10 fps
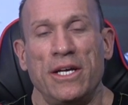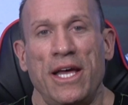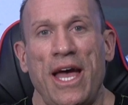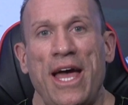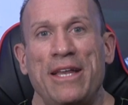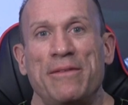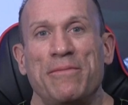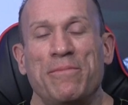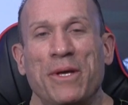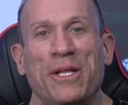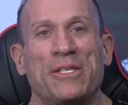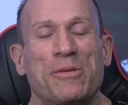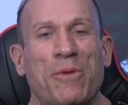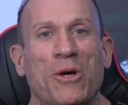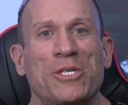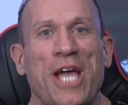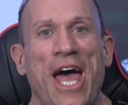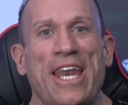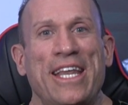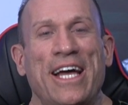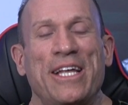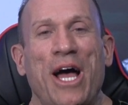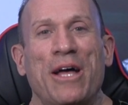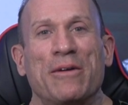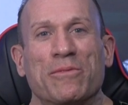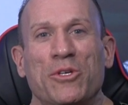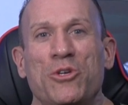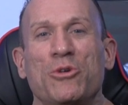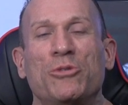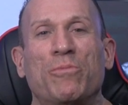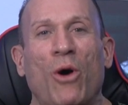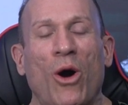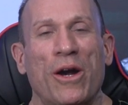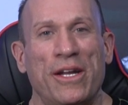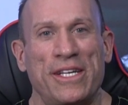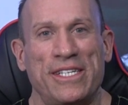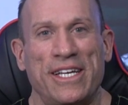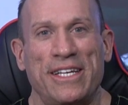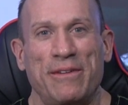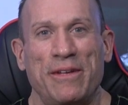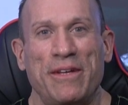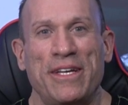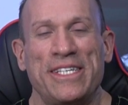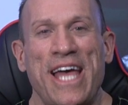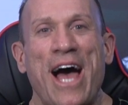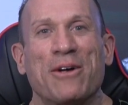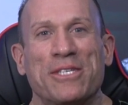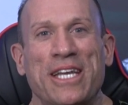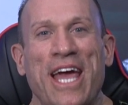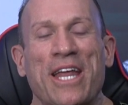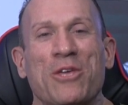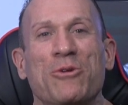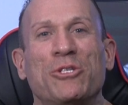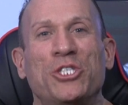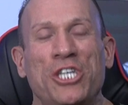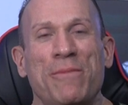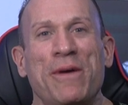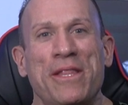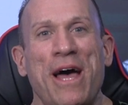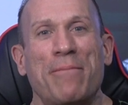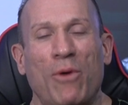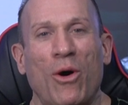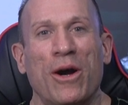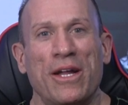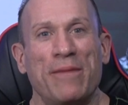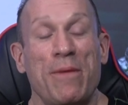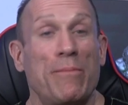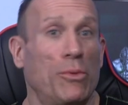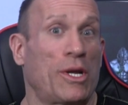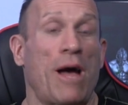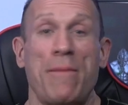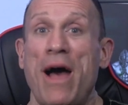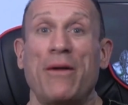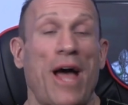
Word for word: And Bill supposedly had a, a huge barn in his in his house, and he had a huge gym in that barn. And people would come out.